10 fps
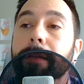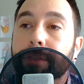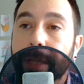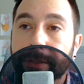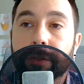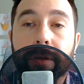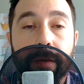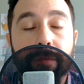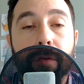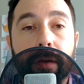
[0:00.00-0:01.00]
change your
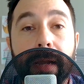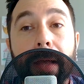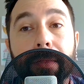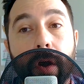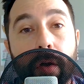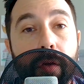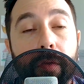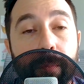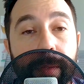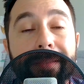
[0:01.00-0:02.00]
cover art on all the
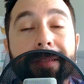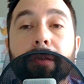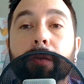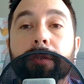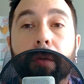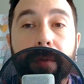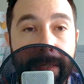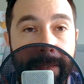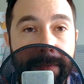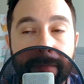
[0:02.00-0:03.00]
other places so it's
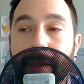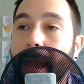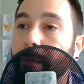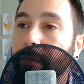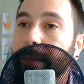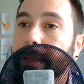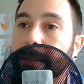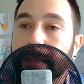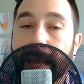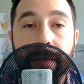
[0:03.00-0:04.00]
cohesive. Everything
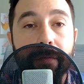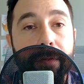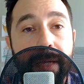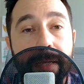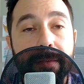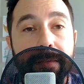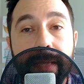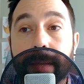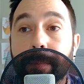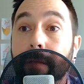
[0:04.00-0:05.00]
is advertising the
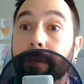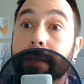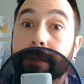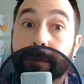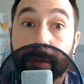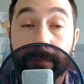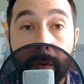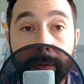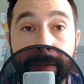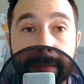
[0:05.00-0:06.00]
same. Everything is
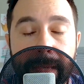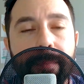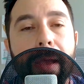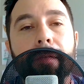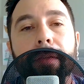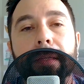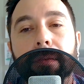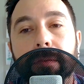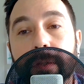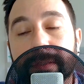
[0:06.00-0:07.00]
promoting the same.
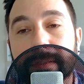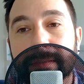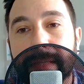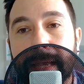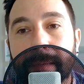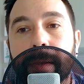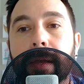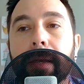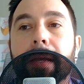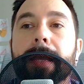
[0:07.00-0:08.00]
Everything looks the same.
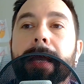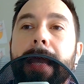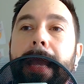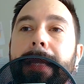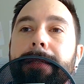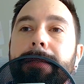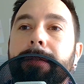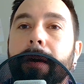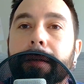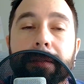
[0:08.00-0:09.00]
And it
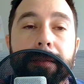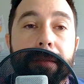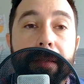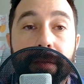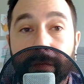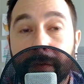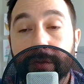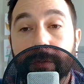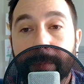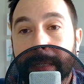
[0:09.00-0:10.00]
doesn't
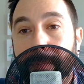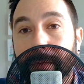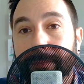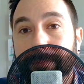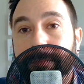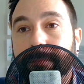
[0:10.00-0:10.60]
confuse people.